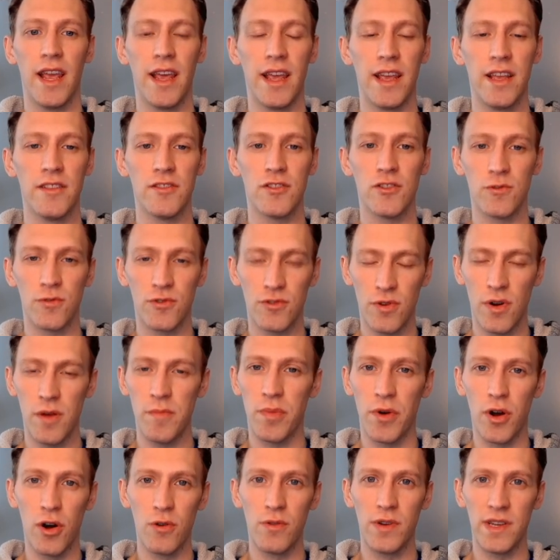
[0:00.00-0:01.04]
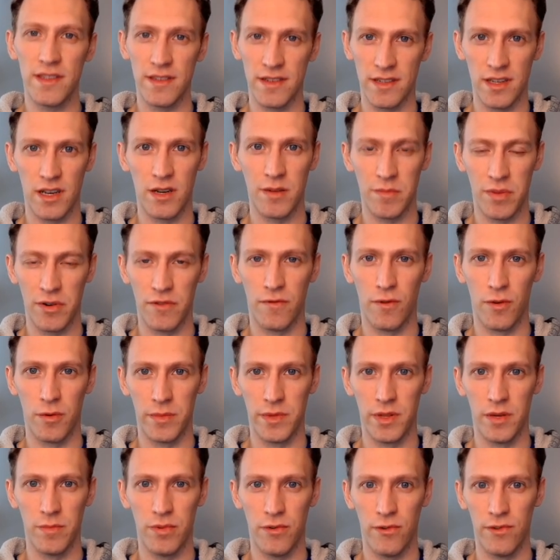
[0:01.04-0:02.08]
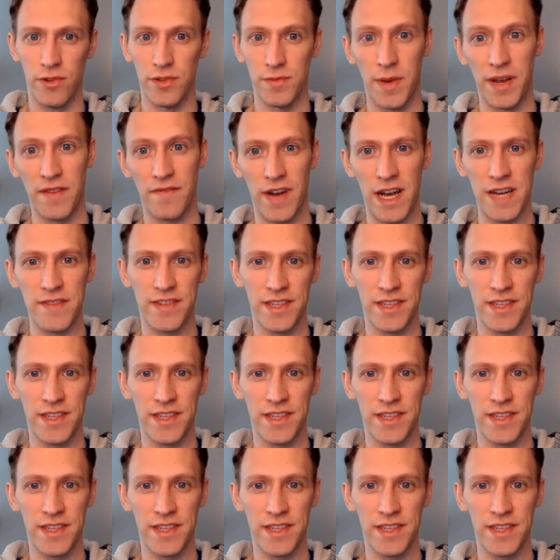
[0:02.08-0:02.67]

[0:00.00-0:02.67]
And so Trump always is outperforming the polls by 5 to